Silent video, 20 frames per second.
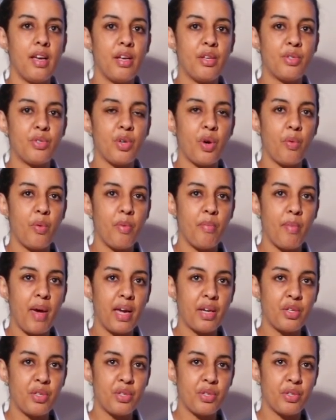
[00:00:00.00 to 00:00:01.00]
So we
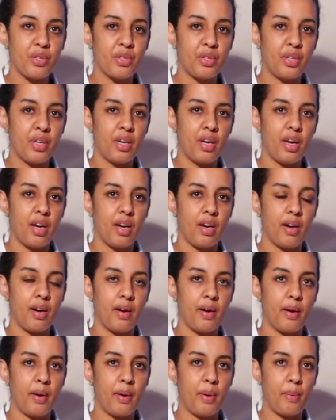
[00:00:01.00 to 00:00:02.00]
make sure
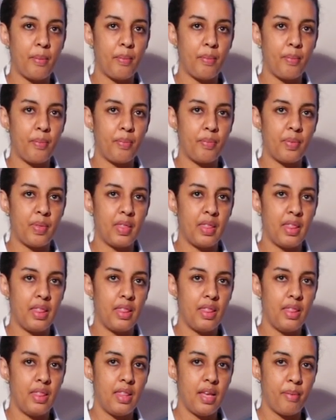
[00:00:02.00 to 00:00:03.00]

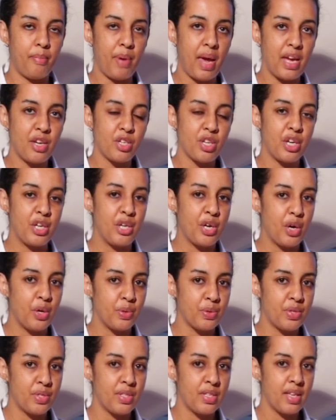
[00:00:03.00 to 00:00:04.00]
the patient
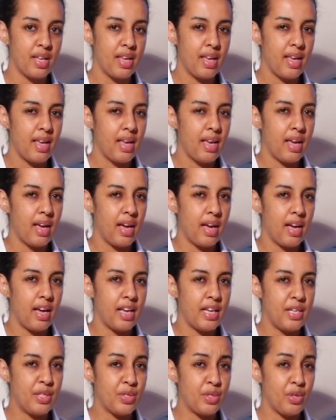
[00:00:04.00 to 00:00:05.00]
knows
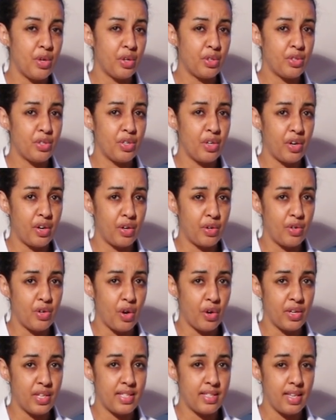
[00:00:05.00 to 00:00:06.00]
it's not
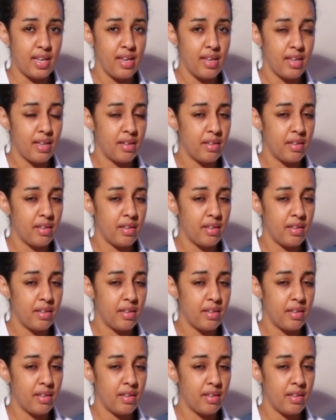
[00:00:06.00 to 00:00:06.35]
noisy,